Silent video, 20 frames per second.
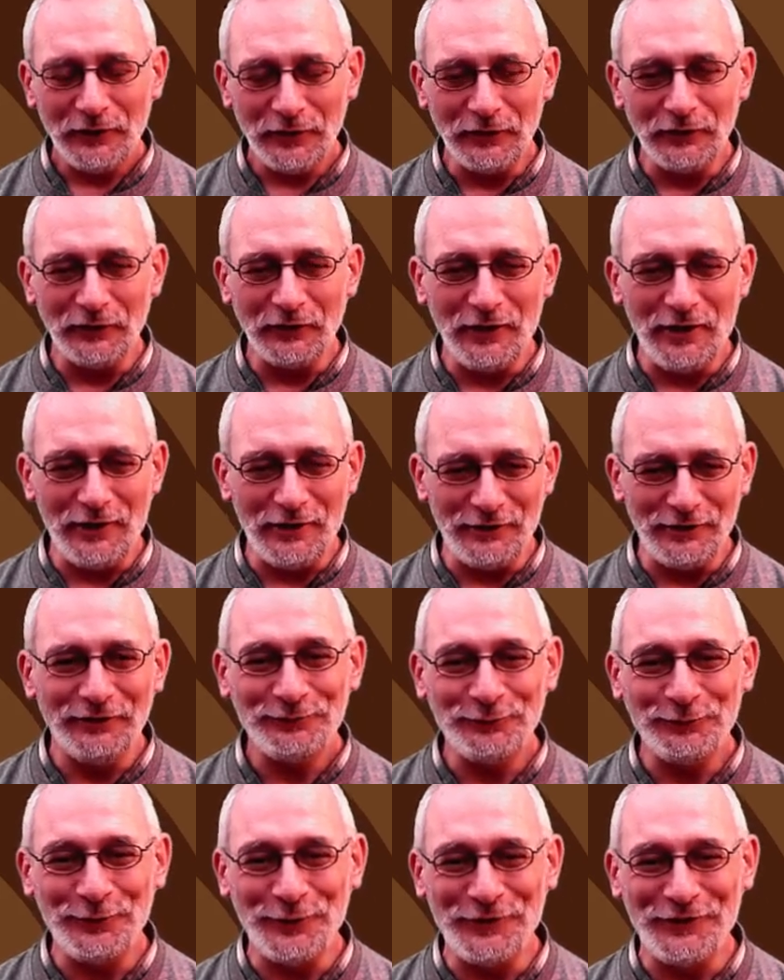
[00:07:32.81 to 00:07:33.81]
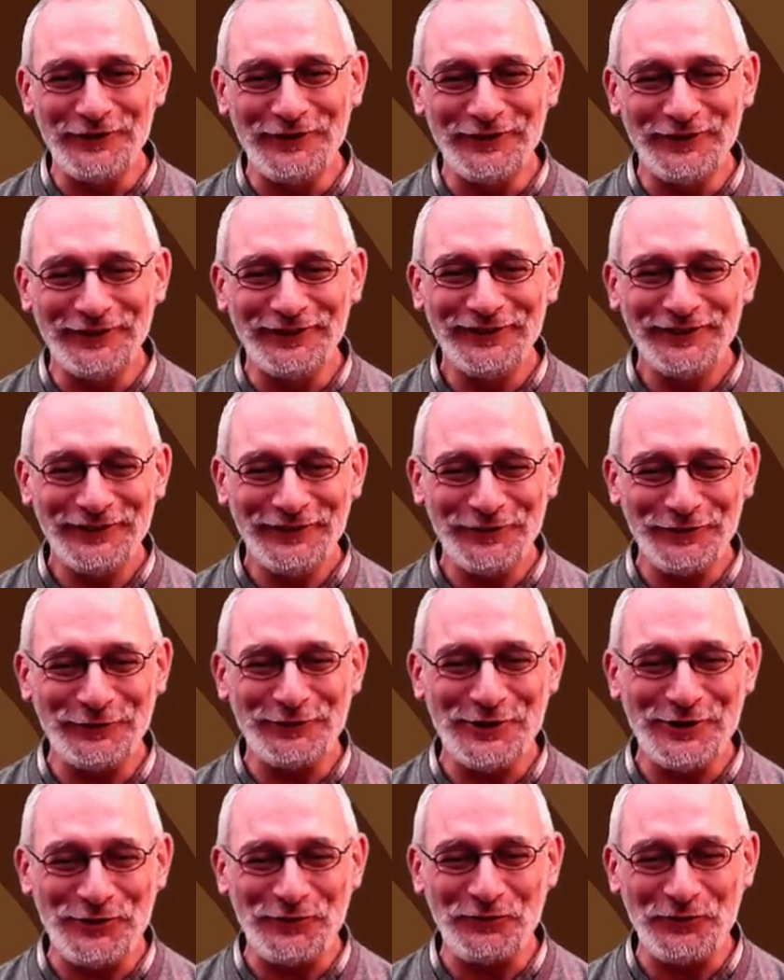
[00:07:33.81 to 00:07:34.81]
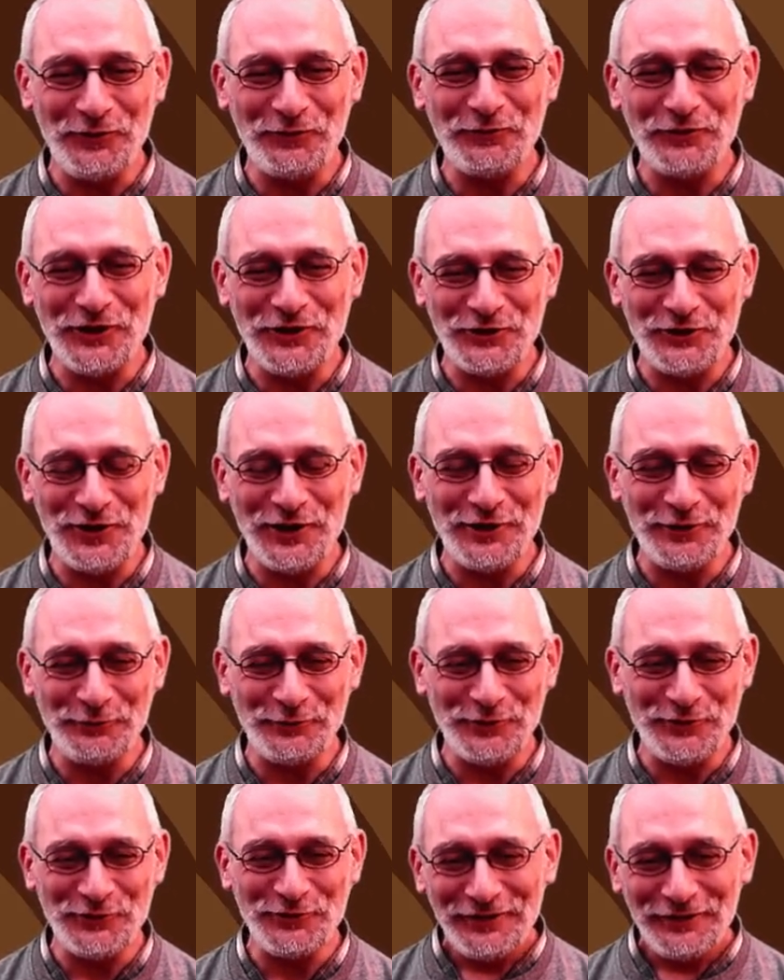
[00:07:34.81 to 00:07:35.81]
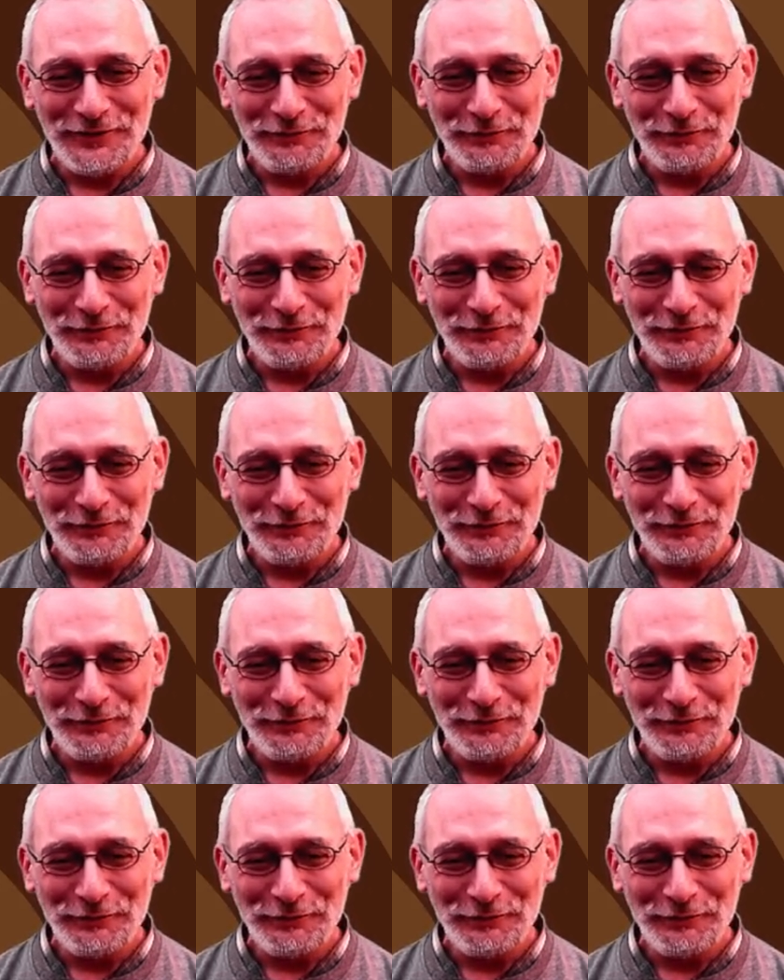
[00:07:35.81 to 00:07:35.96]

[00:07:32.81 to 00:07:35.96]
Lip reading: in line with the rest of the French language.